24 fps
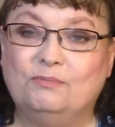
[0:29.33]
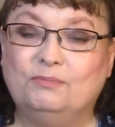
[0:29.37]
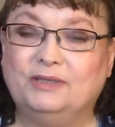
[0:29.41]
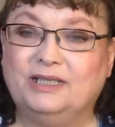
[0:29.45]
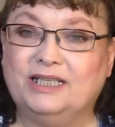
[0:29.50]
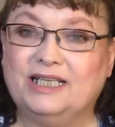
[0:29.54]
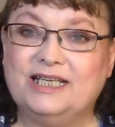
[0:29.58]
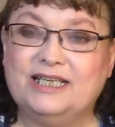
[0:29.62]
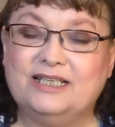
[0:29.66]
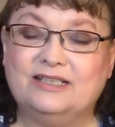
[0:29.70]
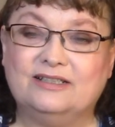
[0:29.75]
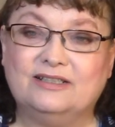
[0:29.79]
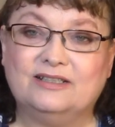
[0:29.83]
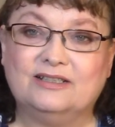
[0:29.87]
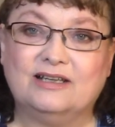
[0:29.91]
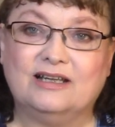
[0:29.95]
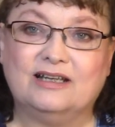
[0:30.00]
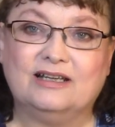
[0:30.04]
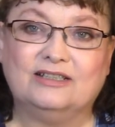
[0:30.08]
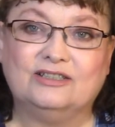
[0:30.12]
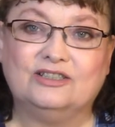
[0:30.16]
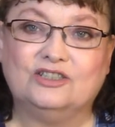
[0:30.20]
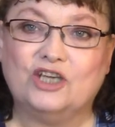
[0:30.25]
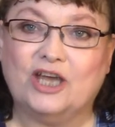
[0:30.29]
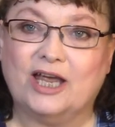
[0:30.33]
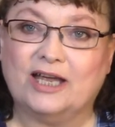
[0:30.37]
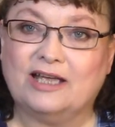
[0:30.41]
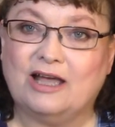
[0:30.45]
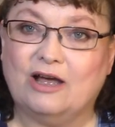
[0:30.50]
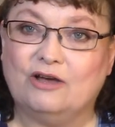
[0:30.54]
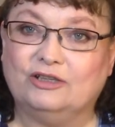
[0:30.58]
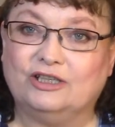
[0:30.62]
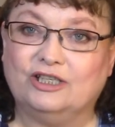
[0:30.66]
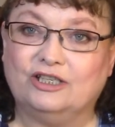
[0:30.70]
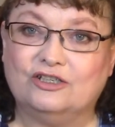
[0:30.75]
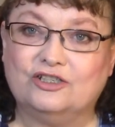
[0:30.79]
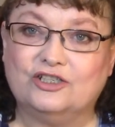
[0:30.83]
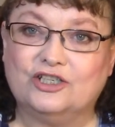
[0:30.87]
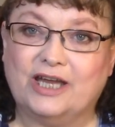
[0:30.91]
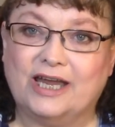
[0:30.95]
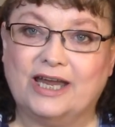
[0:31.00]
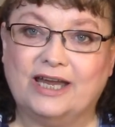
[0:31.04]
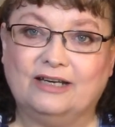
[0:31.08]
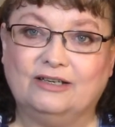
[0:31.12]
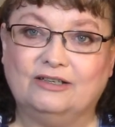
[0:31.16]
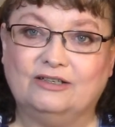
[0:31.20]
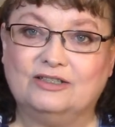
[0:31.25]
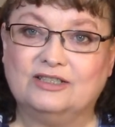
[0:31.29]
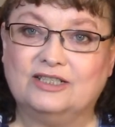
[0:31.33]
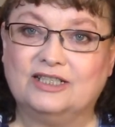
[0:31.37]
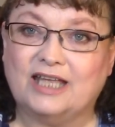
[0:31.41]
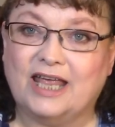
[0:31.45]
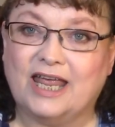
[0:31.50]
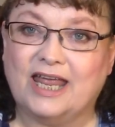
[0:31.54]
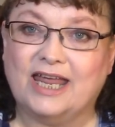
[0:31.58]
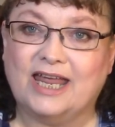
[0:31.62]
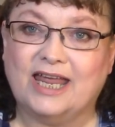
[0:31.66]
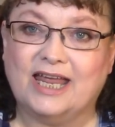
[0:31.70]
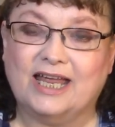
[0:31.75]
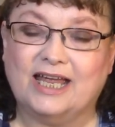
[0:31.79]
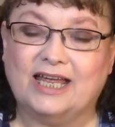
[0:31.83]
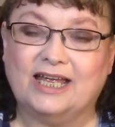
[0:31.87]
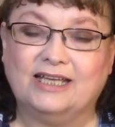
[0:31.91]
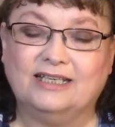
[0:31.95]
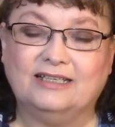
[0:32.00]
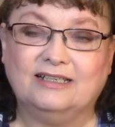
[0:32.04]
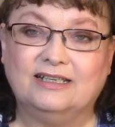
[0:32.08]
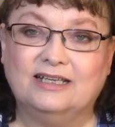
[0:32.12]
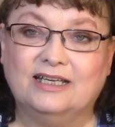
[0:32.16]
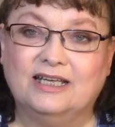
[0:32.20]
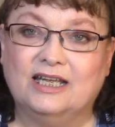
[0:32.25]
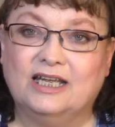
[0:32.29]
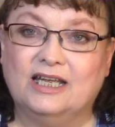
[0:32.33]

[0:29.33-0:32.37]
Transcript: Please check out their channels and